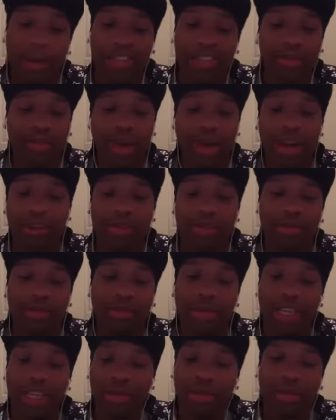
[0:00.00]
to Ride with
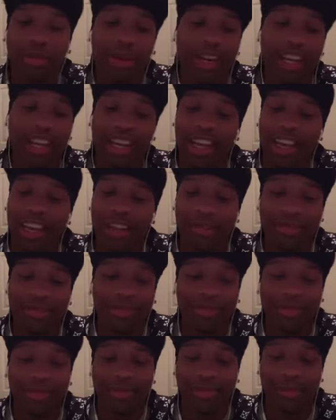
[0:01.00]
Me, where they at?
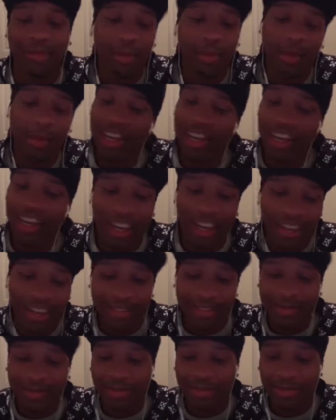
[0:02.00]
Where they at?
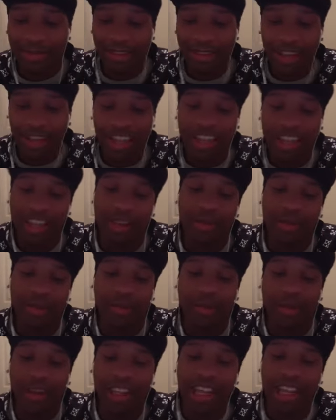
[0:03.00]
And then
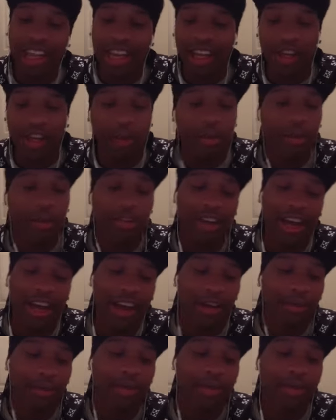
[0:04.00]
where they at? Come on
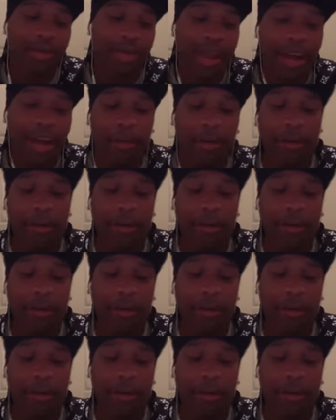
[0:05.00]
now. Now,